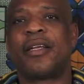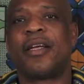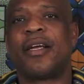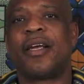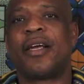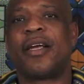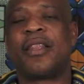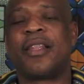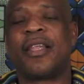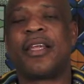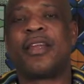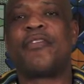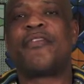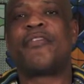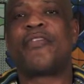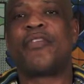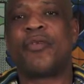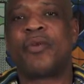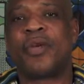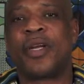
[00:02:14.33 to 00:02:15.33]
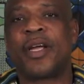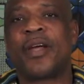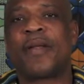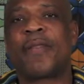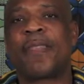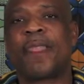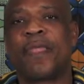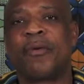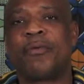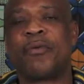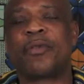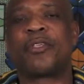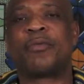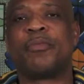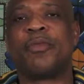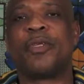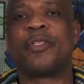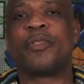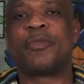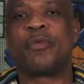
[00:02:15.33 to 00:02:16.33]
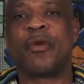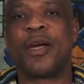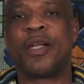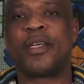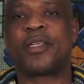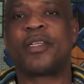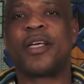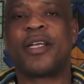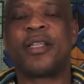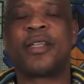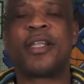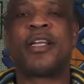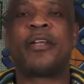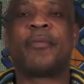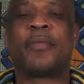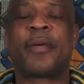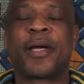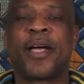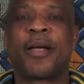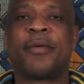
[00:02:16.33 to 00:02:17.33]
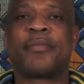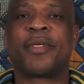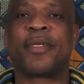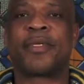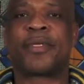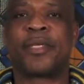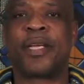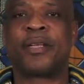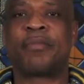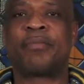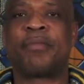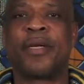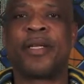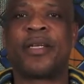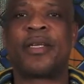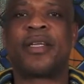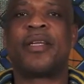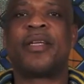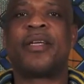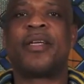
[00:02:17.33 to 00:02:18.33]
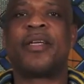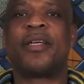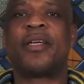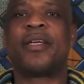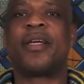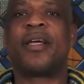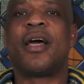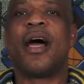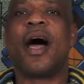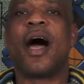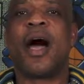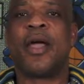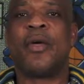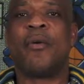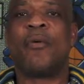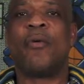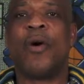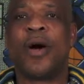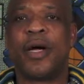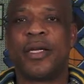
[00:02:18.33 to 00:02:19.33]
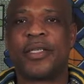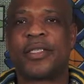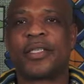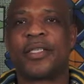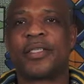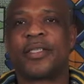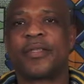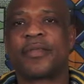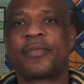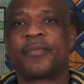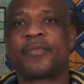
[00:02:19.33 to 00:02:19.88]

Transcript: and then funa, which means want, and then it becomes a statement, I want.